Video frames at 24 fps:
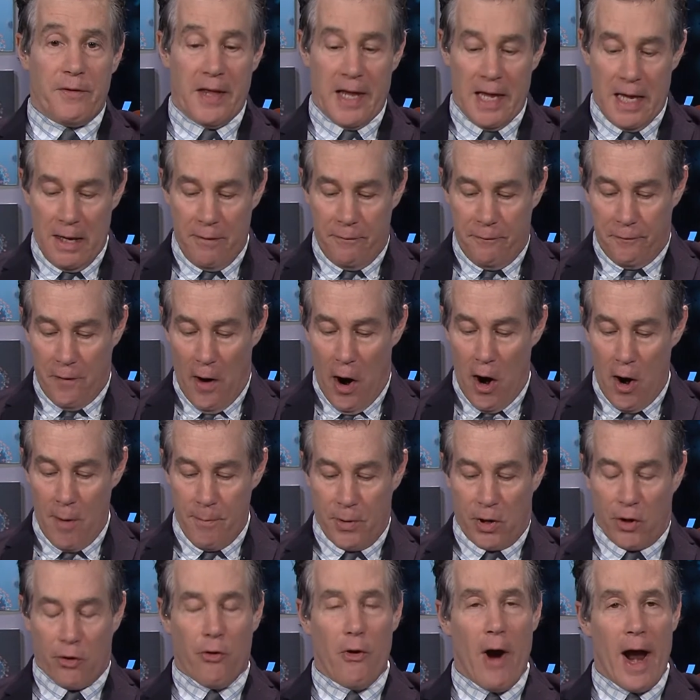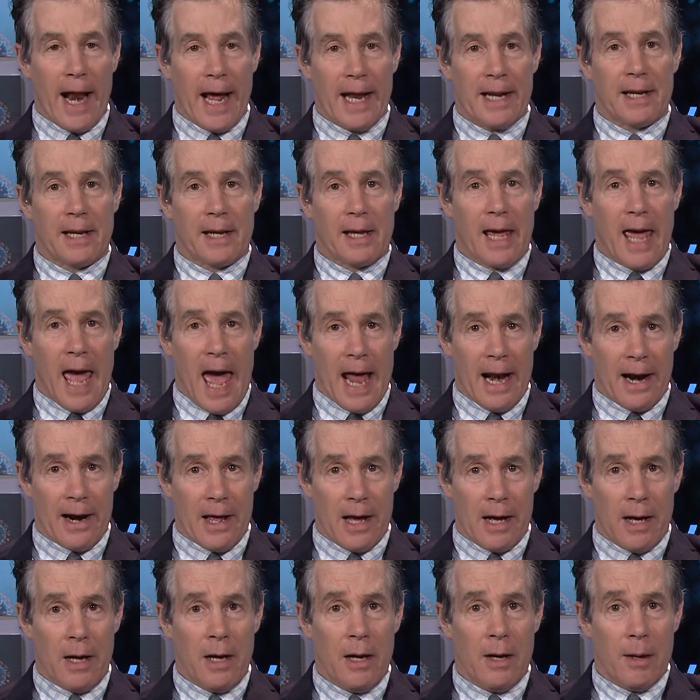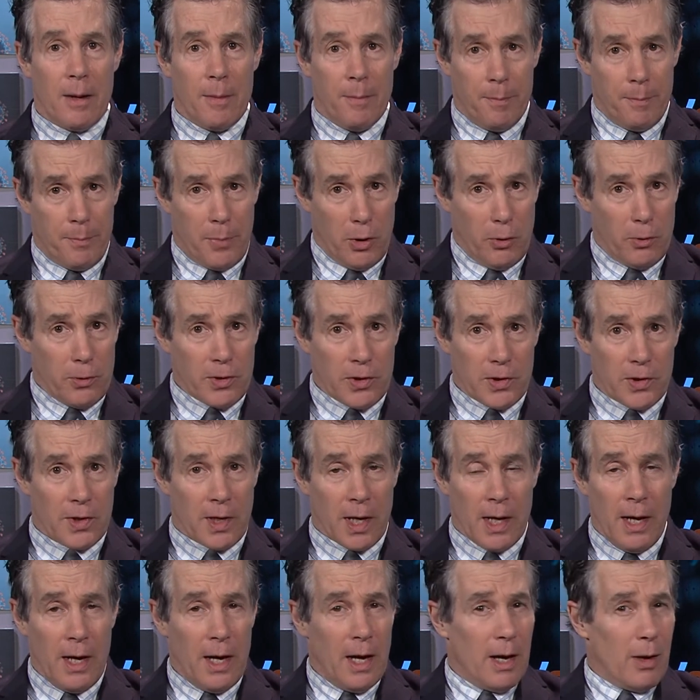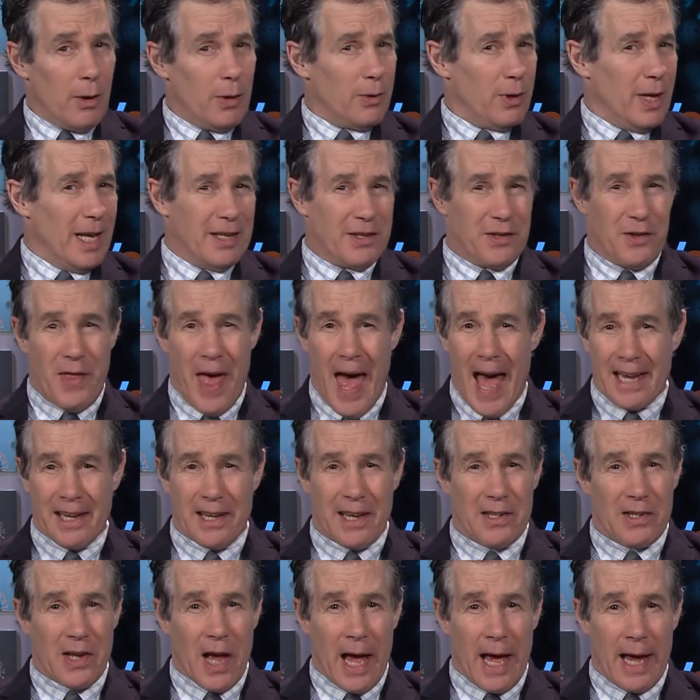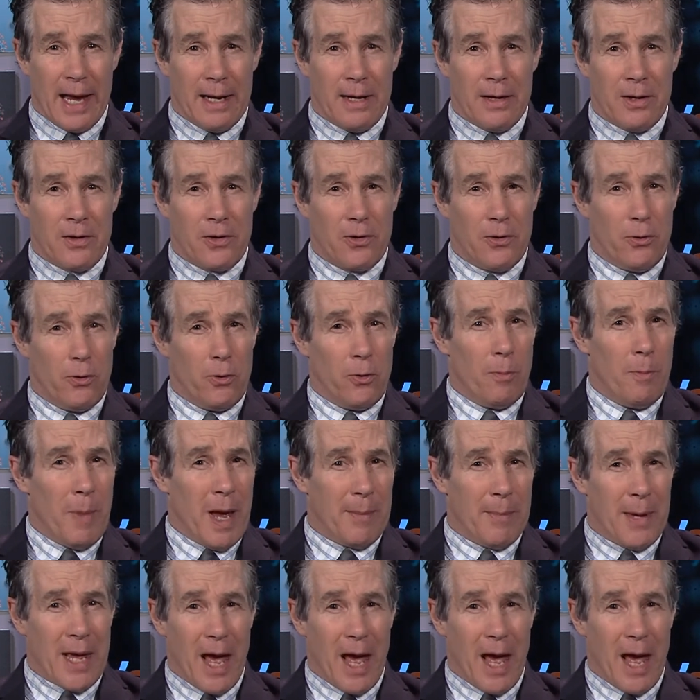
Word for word: the Farm Credit Canada boost. Is that designed to maybe